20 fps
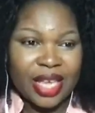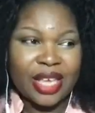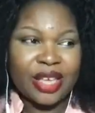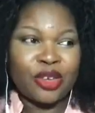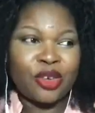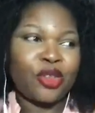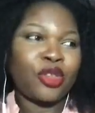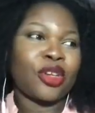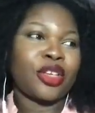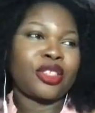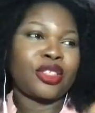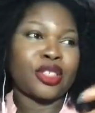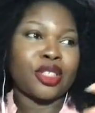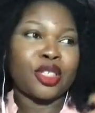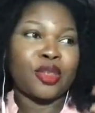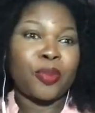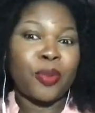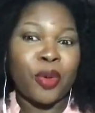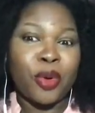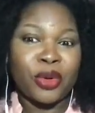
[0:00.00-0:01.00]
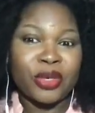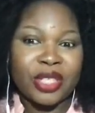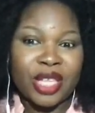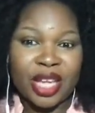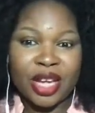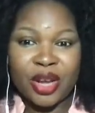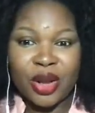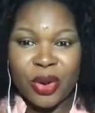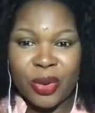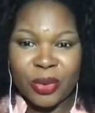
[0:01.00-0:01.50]
You don't just post
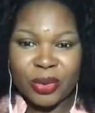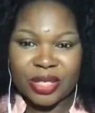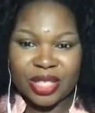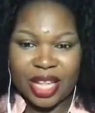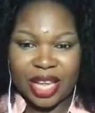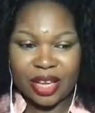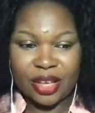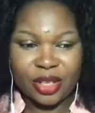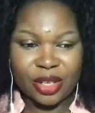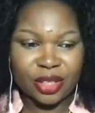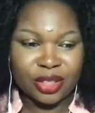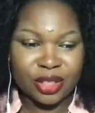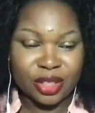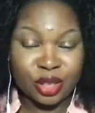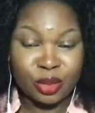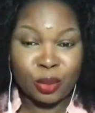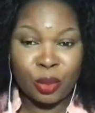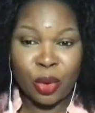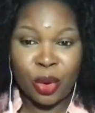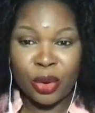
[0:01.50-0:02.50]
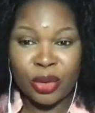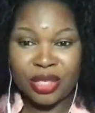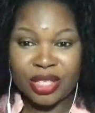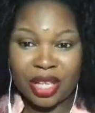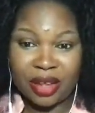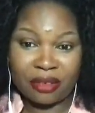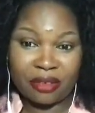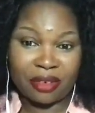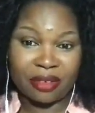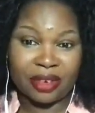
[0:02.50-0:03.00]
and ghost. Like, you don't just post
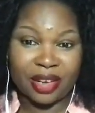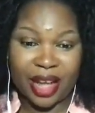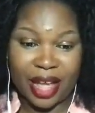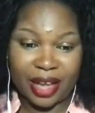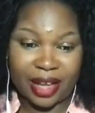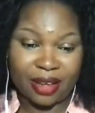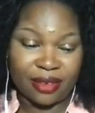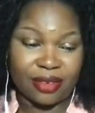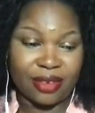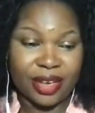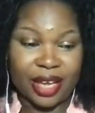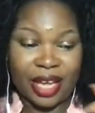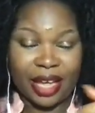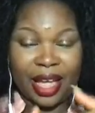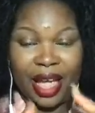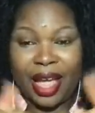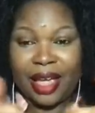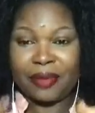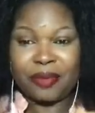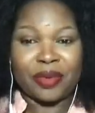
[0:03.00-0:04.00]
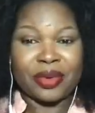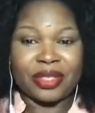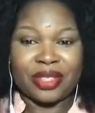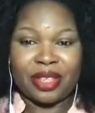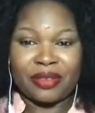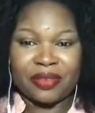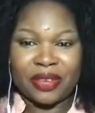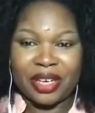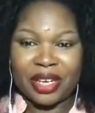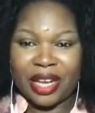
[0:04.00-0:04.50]
and like, okay, I
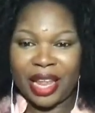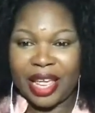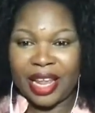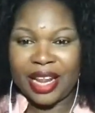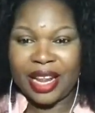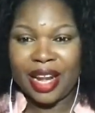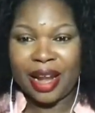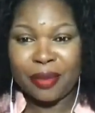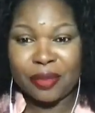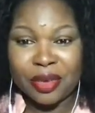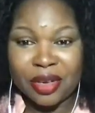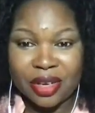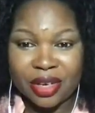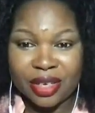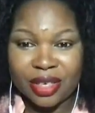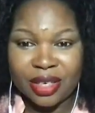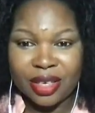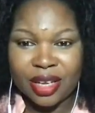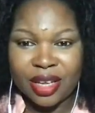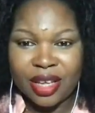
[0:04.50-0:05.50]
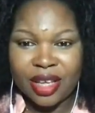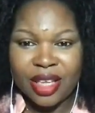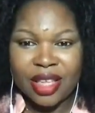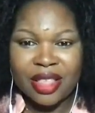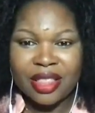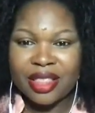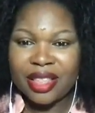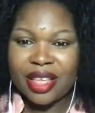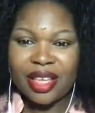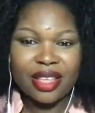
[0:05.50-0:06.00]
posted for the day, then I'm good.
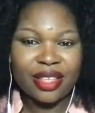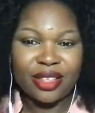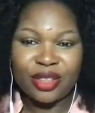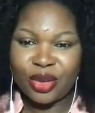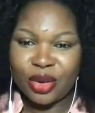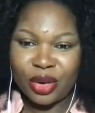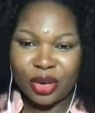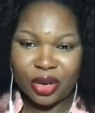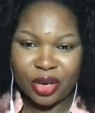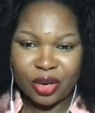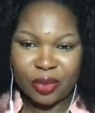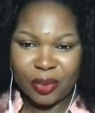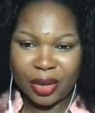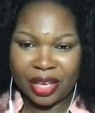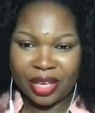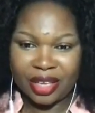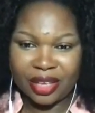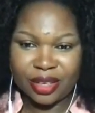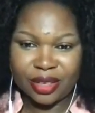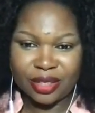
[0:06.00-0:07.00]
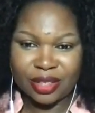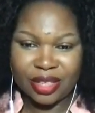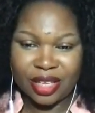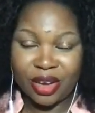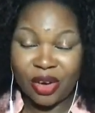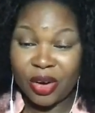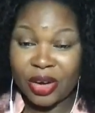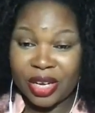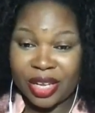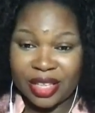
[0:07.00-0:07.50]
You're not gonna make it
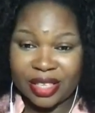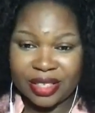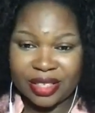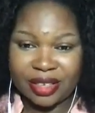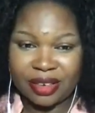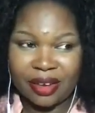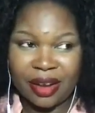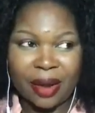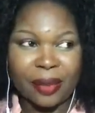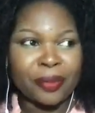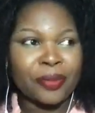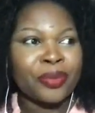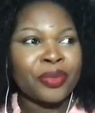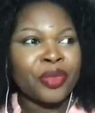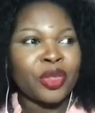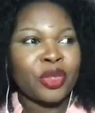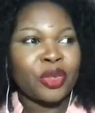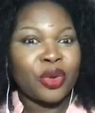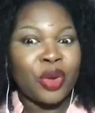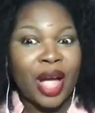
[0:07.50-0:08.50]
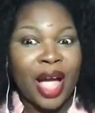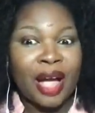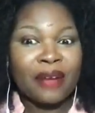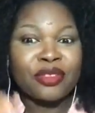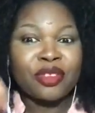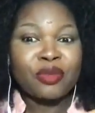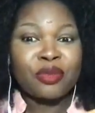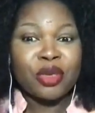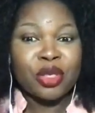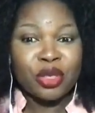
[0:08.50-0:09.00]
on Instagram. You have
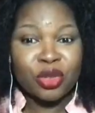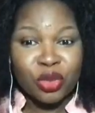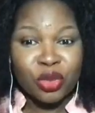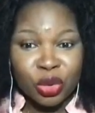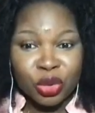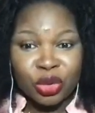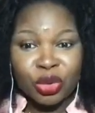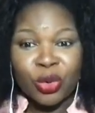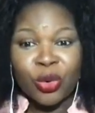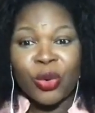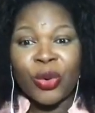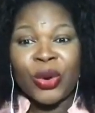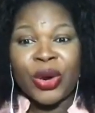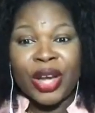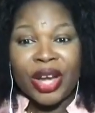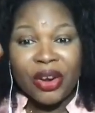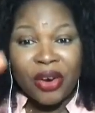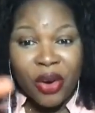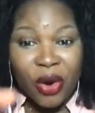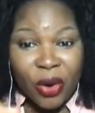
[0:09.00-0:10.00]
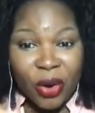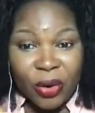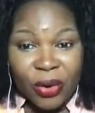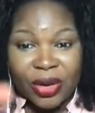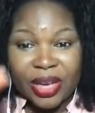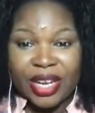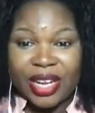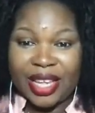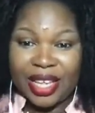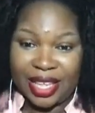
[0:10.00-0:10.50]
to be social
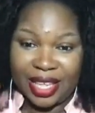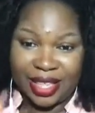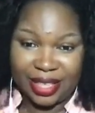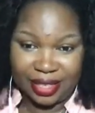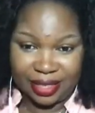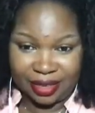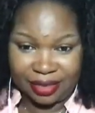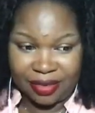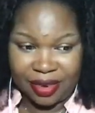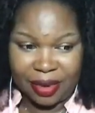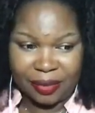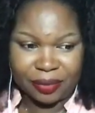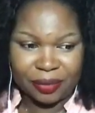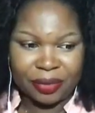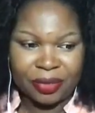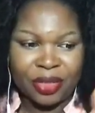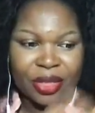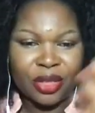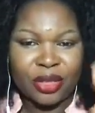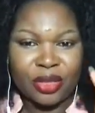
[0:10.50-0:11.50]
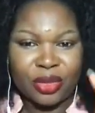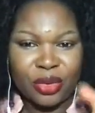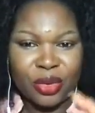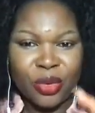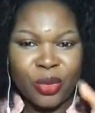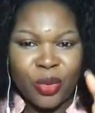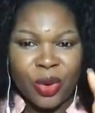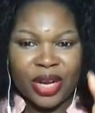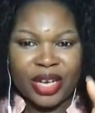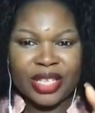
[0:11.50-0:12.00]
on Instagram. Do
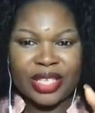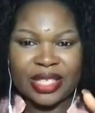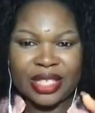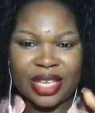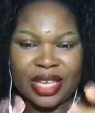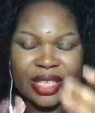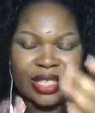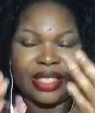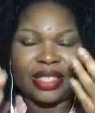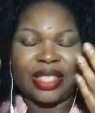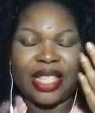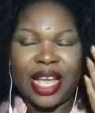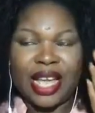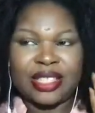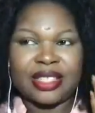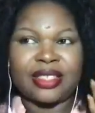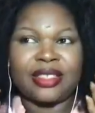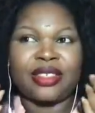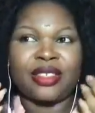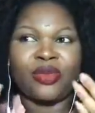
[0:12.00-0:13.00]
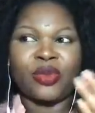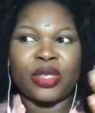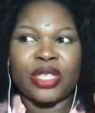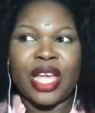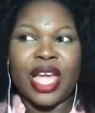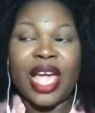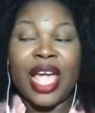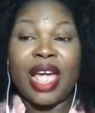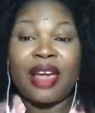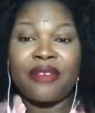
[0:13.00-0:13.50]
what it says. That's the thing with
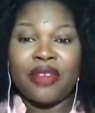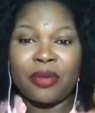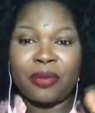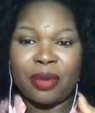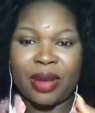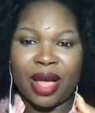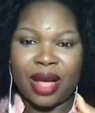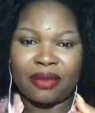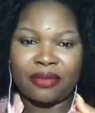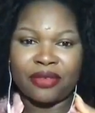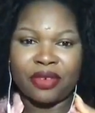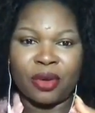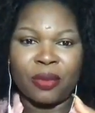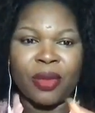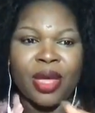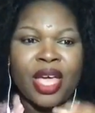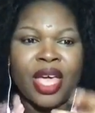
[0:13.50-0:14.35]
every platform.